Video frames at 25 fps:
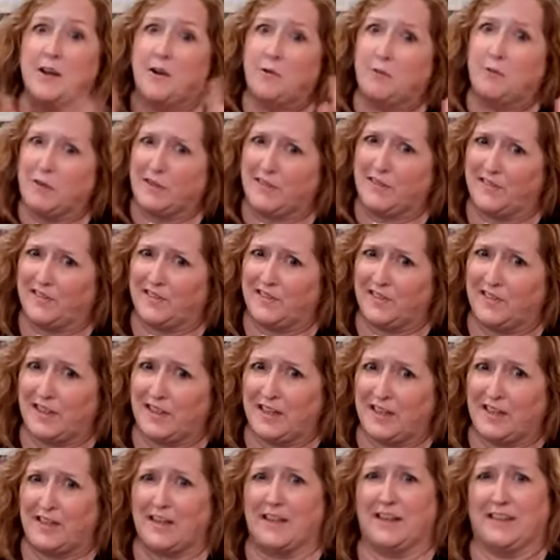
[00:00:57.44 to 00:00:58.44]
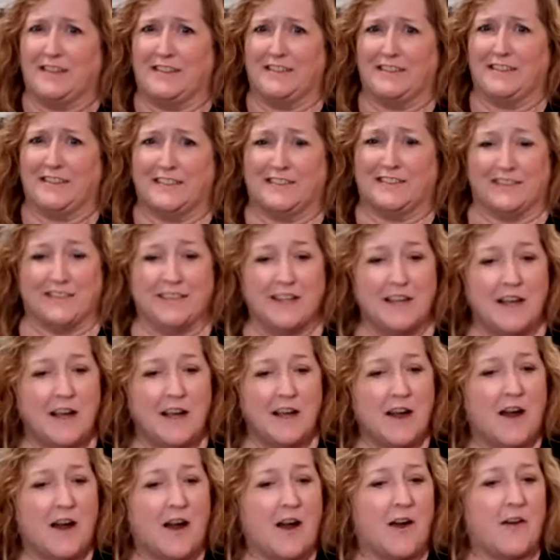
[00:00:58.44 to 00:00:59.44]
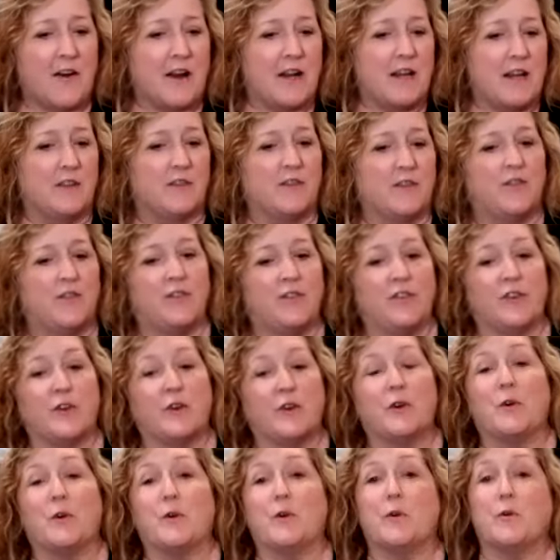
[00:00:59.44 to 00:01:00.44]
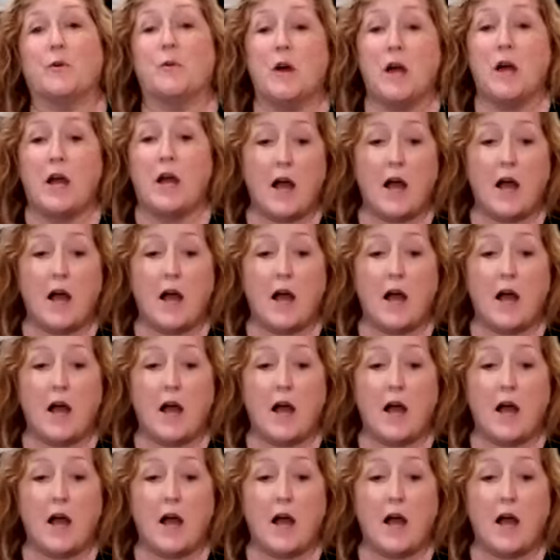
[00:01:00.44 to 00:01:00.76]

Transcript: We'll see. All right, so